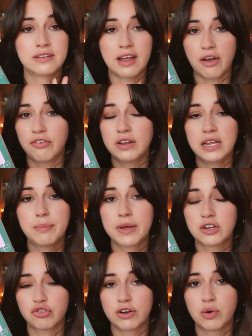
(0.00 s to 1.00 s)
Definitely a
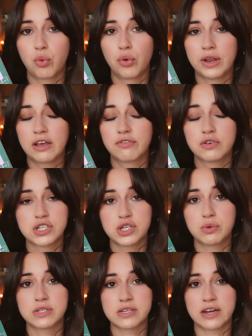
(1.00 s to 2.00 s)
big trigger warning for
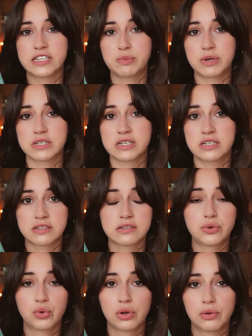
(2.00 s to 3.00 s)
suicides because it does
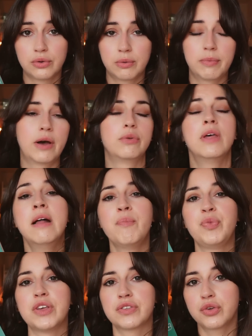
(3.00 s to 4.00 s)
talk a lot about
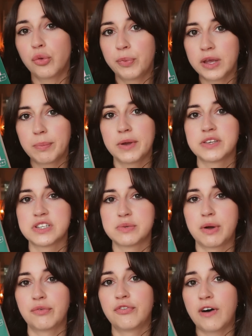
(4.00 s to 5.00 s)
this topic because it's
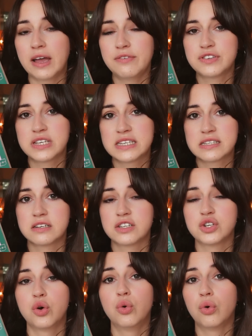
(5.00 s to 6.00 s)
about five
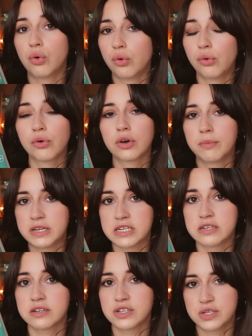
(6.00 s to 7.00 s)
sisters who all
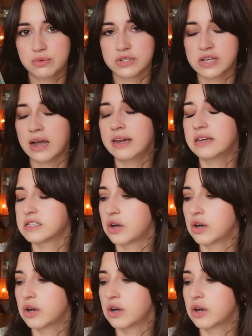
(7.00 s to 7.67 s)
committed suicide.